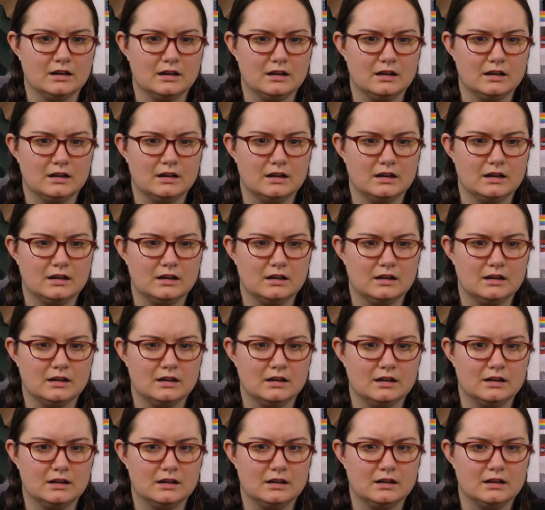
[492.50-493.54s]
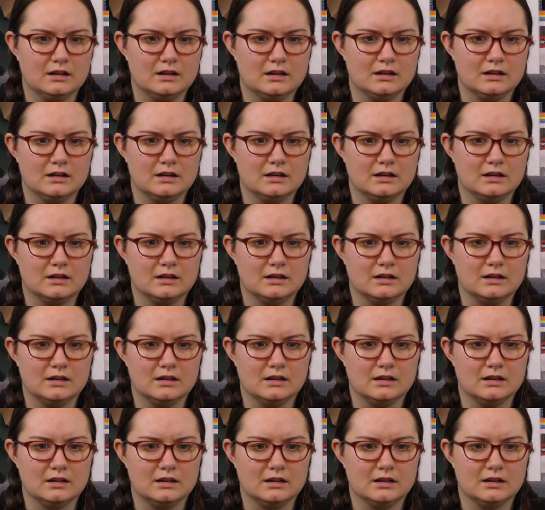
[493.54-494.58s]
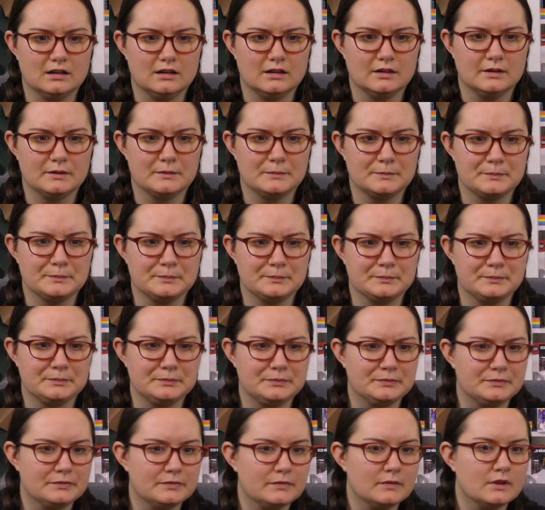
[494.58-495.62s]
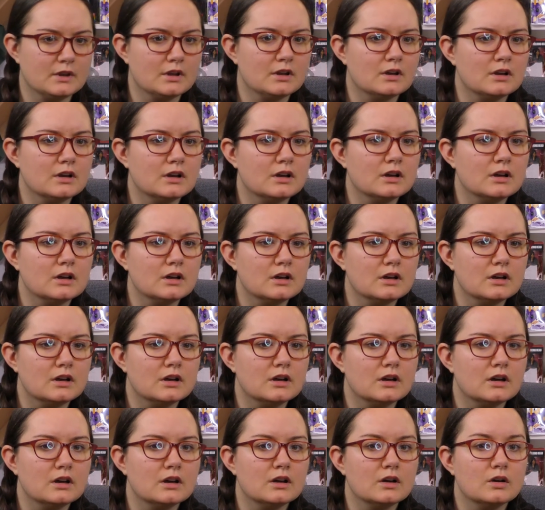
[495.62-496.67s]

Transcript: No one is speaking in this clip.